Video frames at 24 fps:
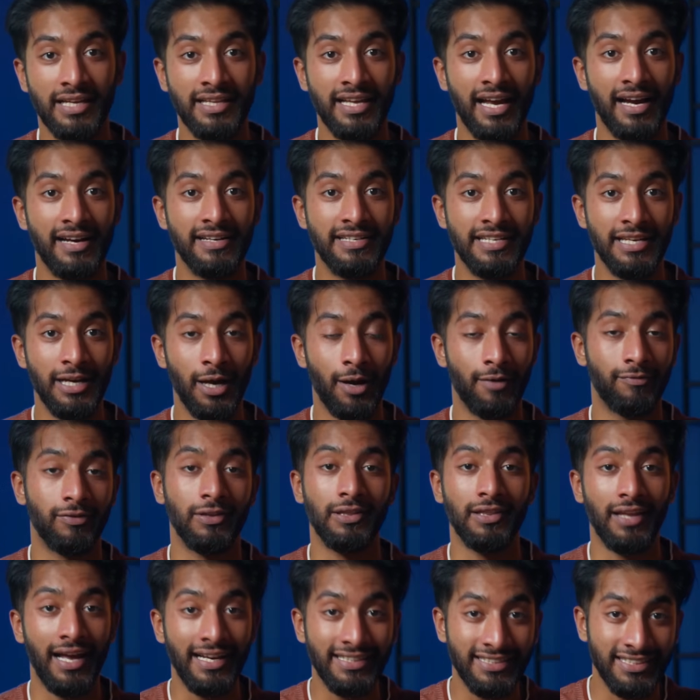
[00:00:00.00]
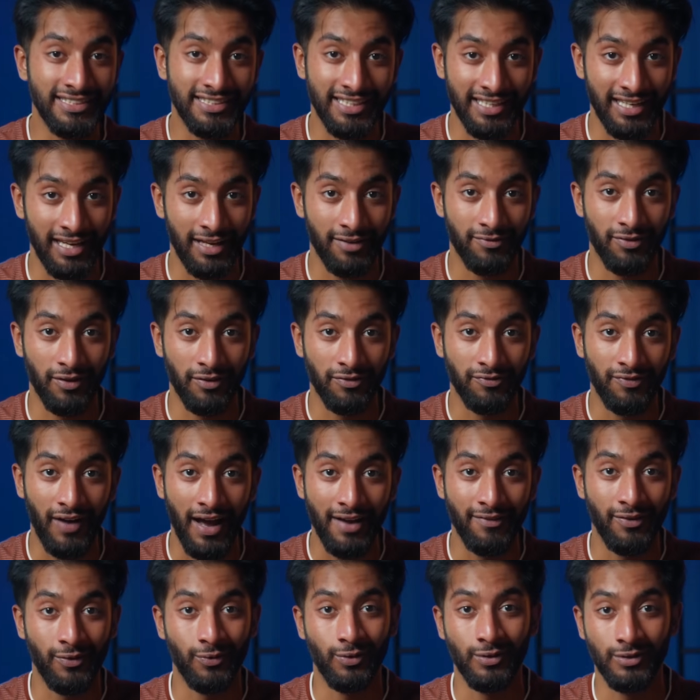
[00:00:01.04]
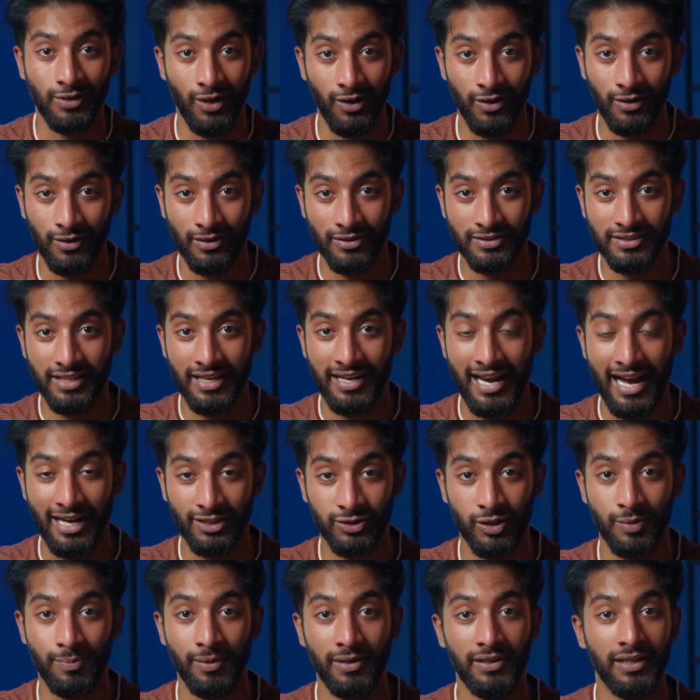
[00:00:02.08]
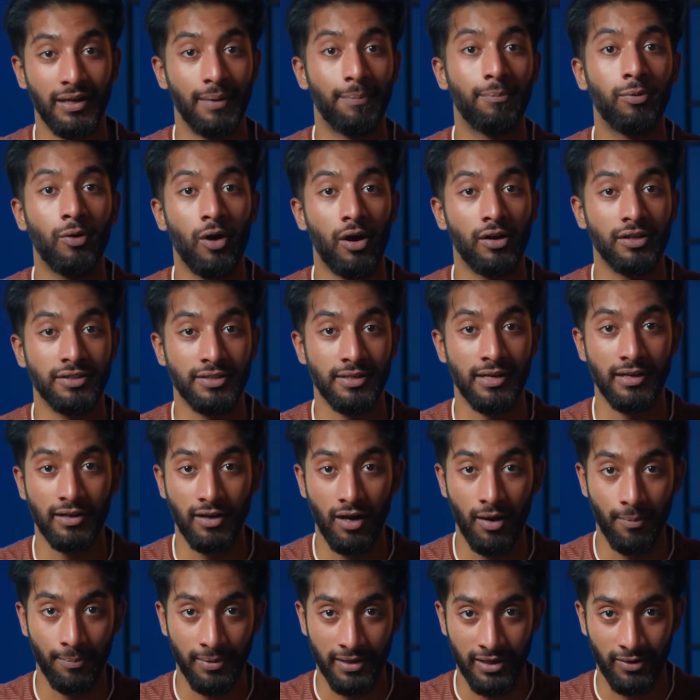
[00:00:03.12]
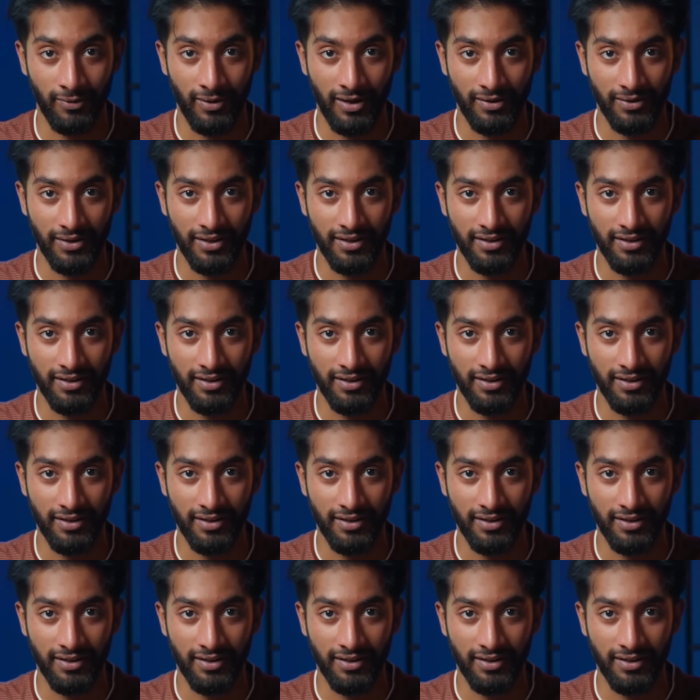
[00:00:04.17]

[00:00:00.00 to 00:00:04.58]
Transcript: had the idea of licensing it for $500 and actually building a product and a company around